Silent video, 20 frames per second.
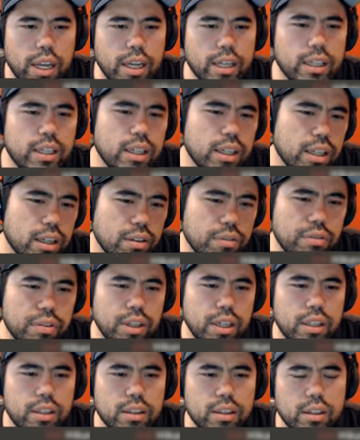and king
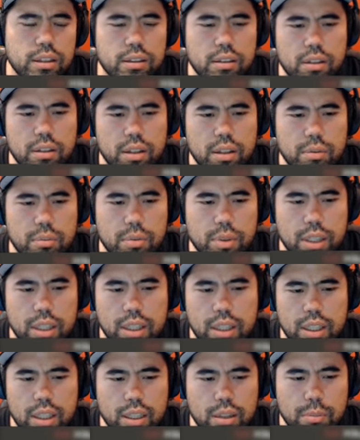f8, then then my
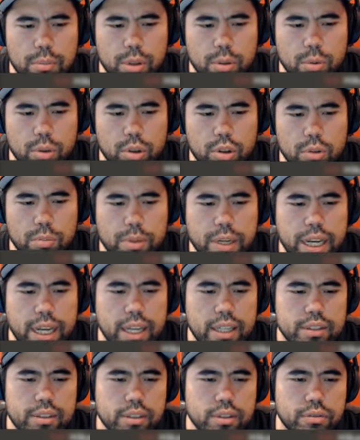king and my rook are
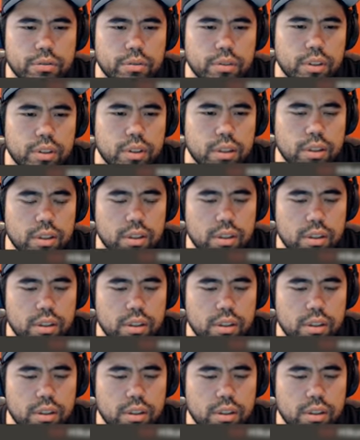passive.